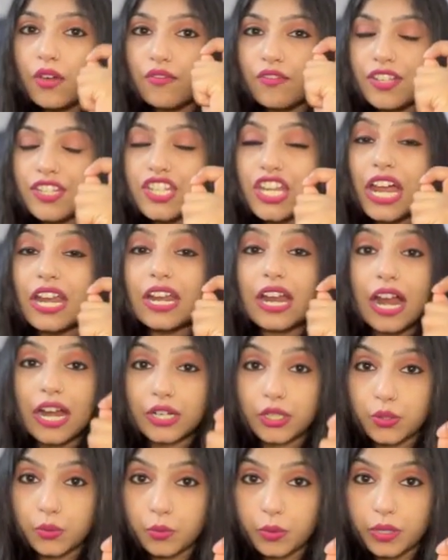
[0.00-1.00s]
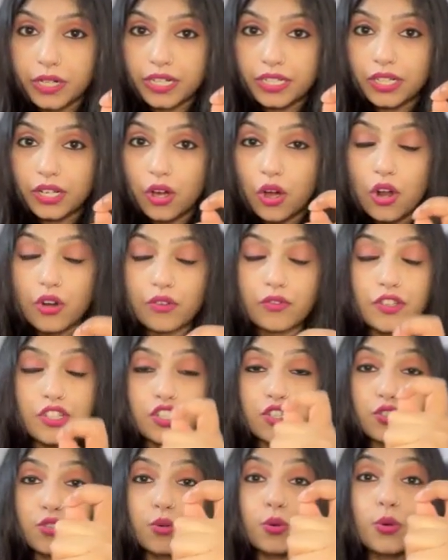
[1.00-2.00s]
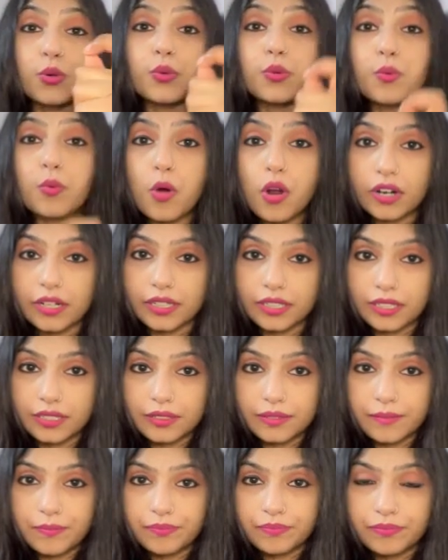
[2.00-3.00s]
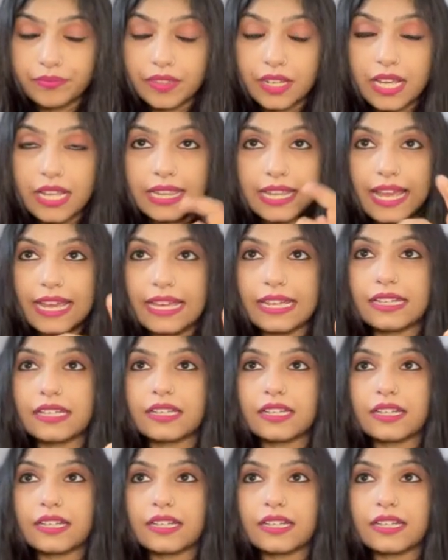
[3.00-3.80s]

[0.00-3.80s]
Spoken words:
which are untoward or which you don't want, like